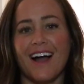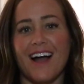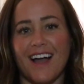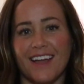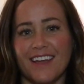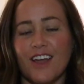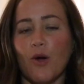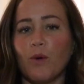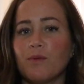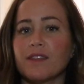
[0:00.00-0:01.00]
Hi,
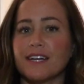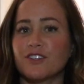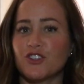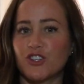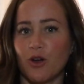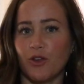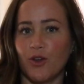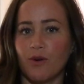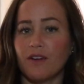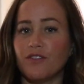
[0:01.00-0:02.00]
we would like to show
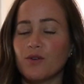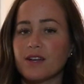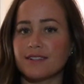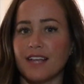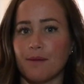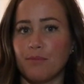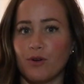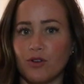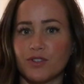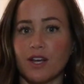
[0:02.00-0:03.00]
you a few
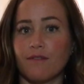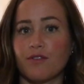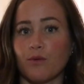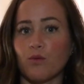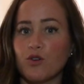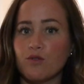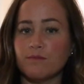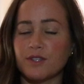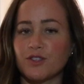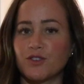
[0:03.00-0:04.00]
examples of the
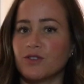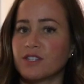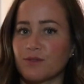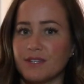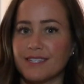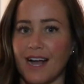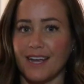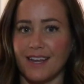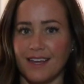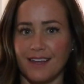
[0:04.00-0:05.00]
rooms students
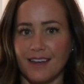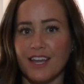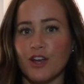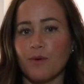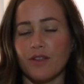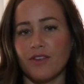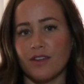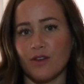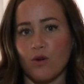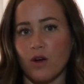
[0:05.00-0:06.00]
reside in here
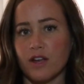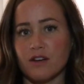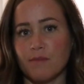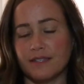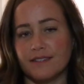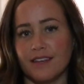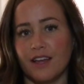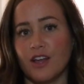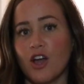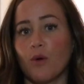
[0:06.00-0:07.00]
within the Courtyard
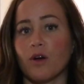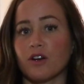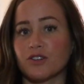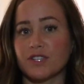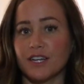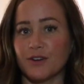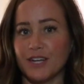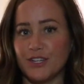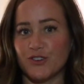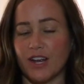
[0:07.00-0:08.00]
Muncie where Erskine
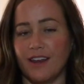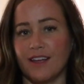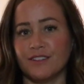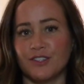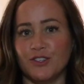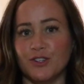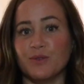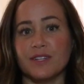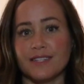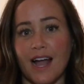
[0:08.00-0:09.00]
Green Training
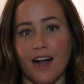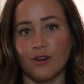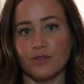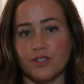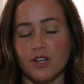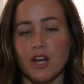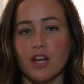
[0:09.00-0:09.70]
Institute is housed.